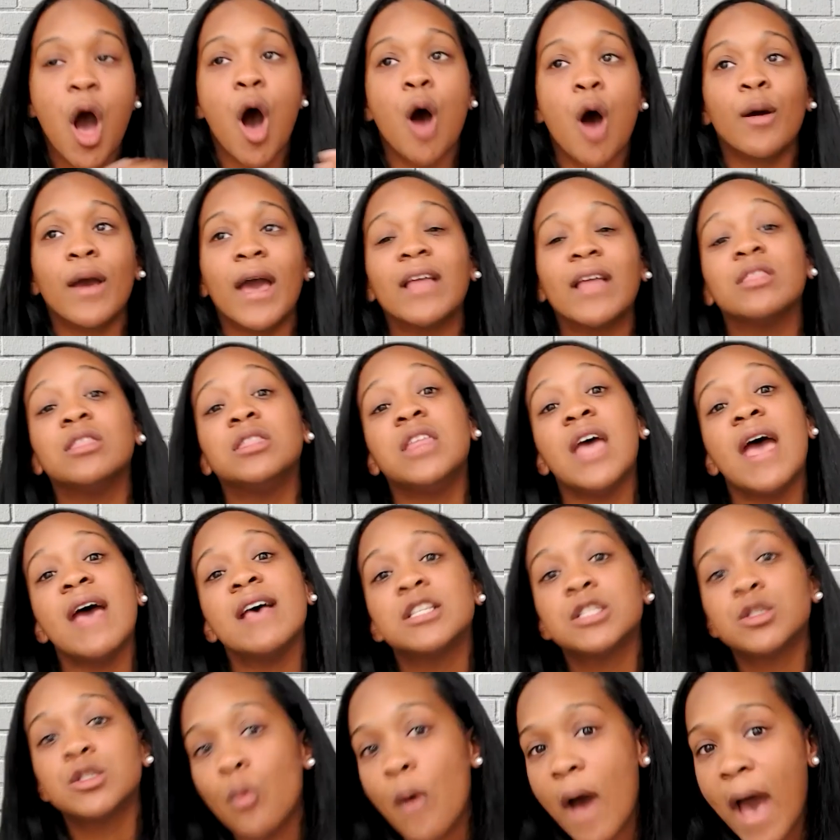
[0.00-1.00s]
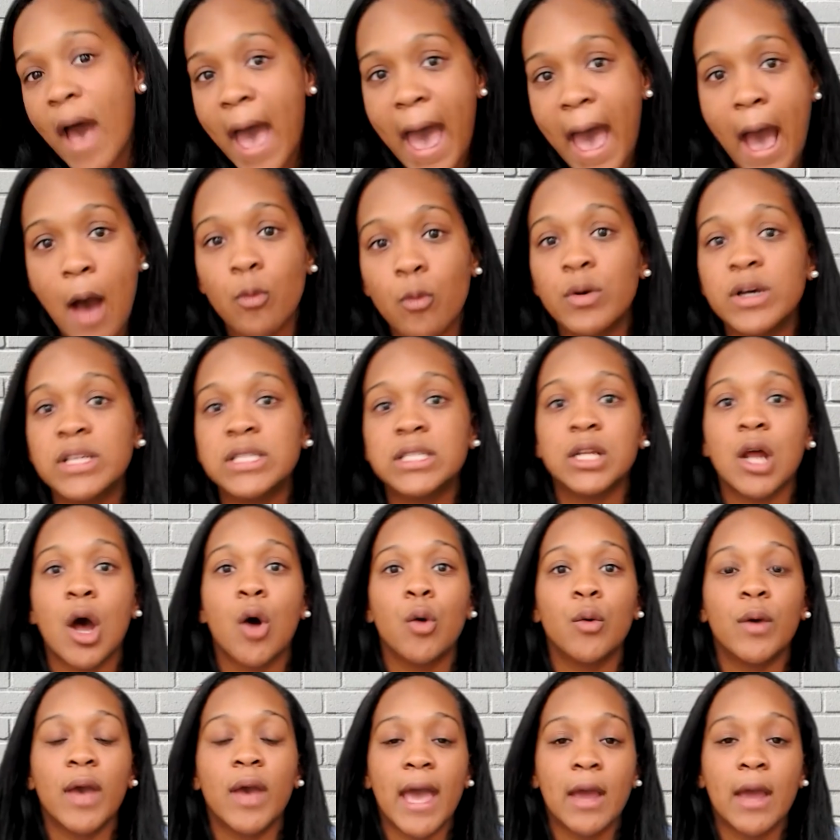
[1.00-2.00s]
Okay, that's why I wasn't
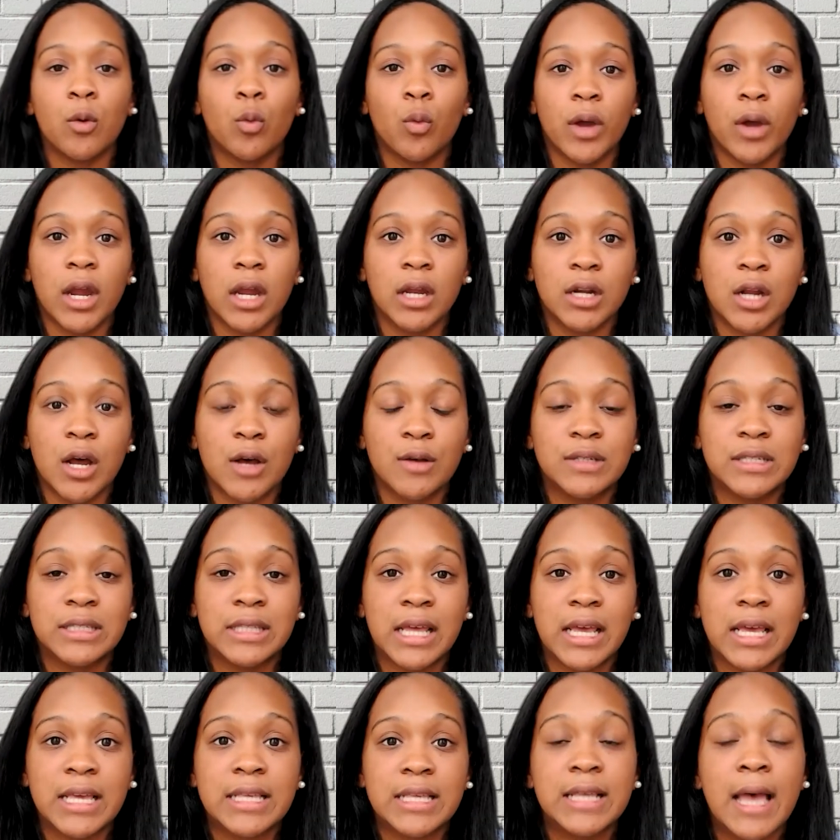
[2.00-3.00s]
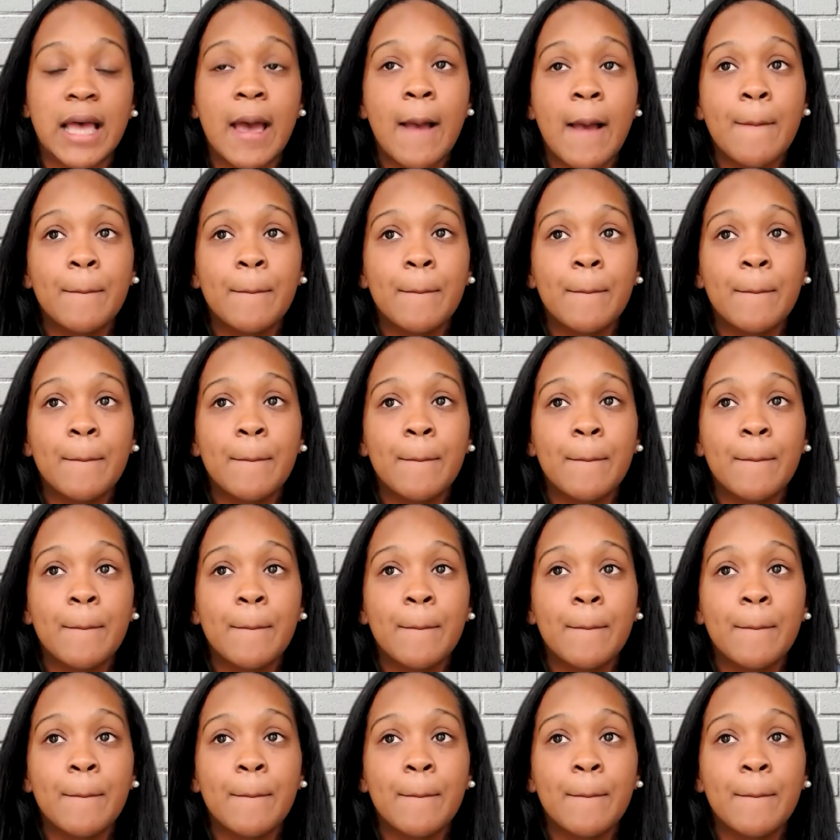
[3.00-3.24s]
okay wearing those things.